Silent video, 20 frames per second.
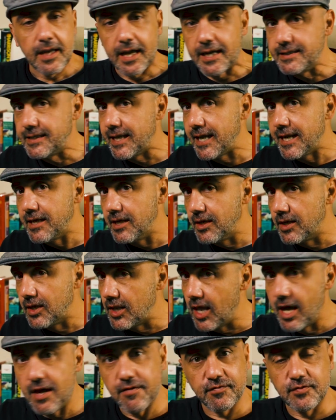and they
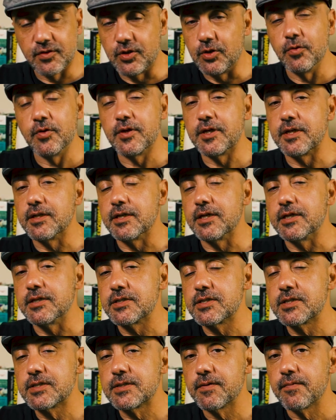love doing
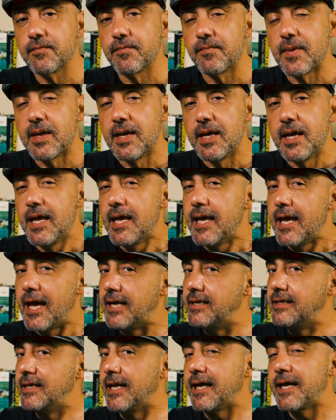this
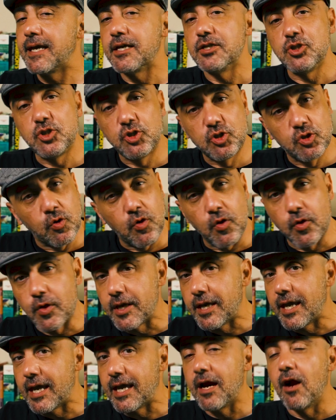and they
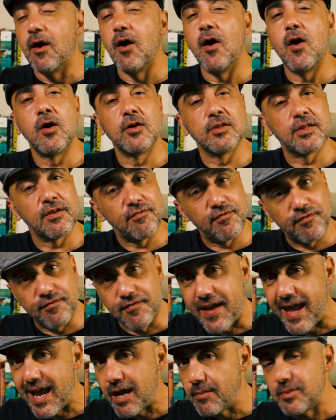enjoy all the
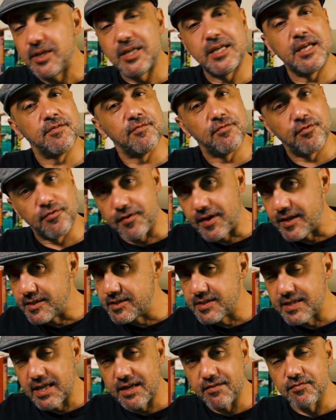family and
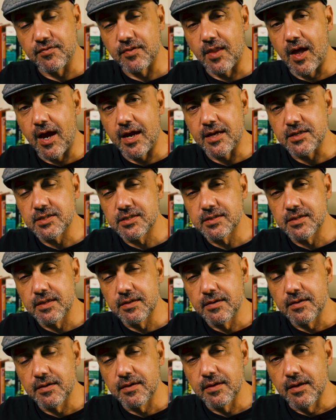friends they've lost.
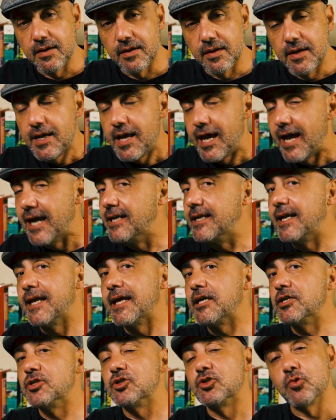And
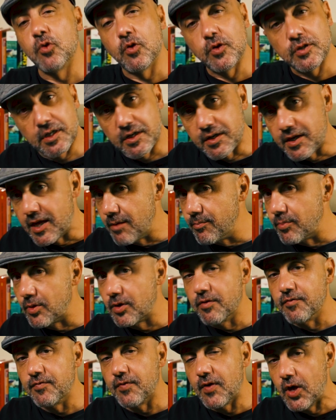they enjoy the
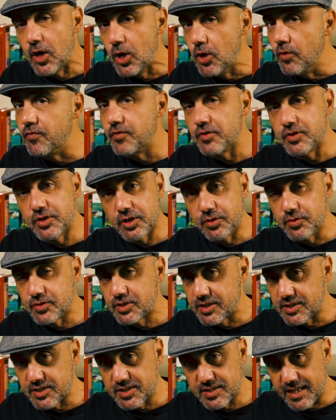number of
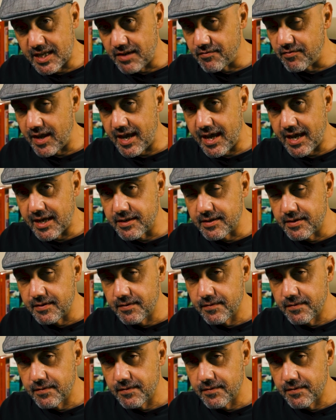overdoses they've had,